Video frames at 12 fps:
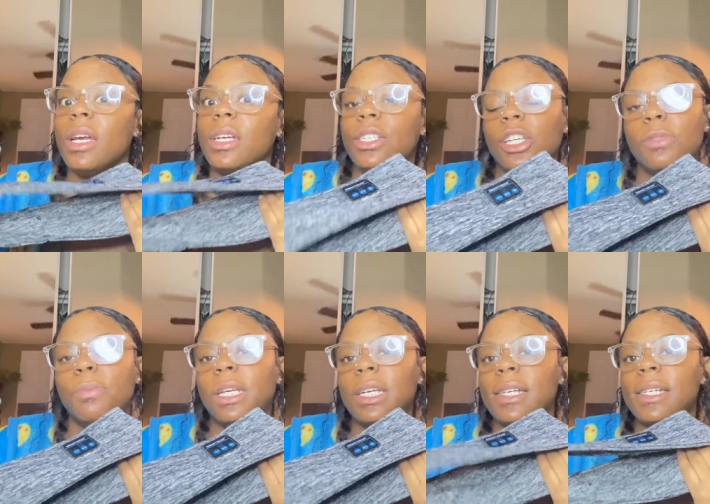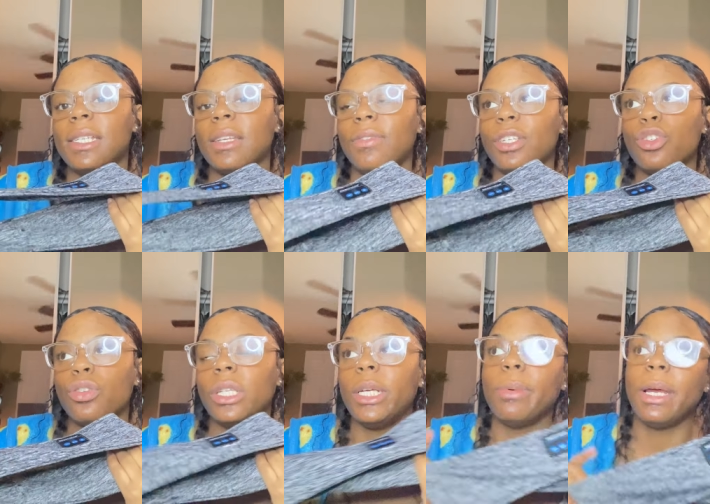just because
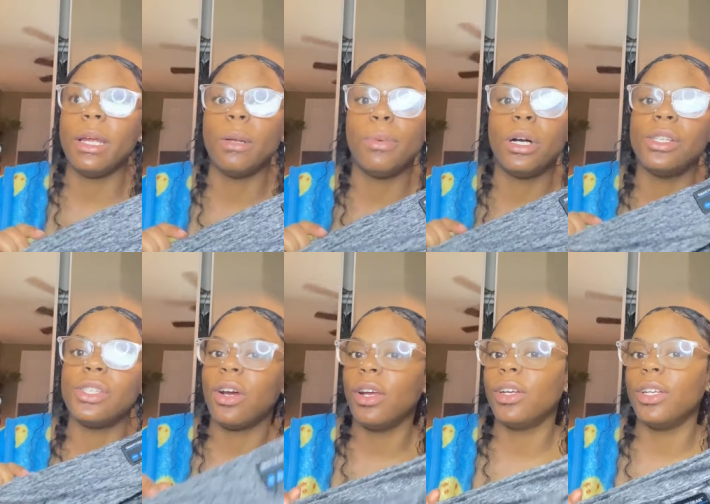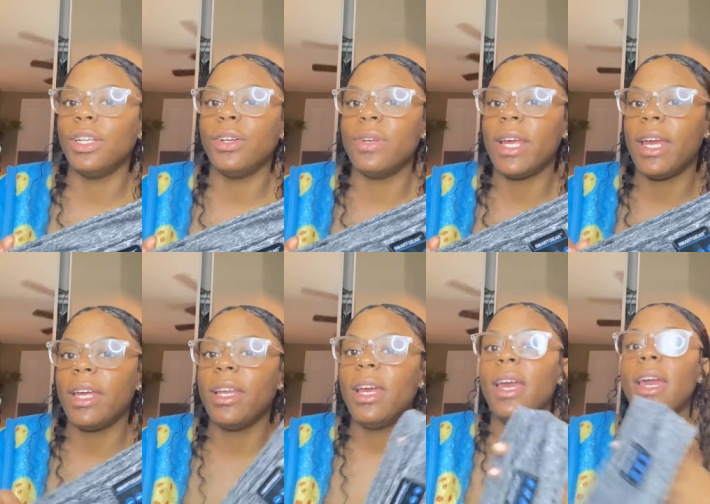eventually my AirPods are going to go dead.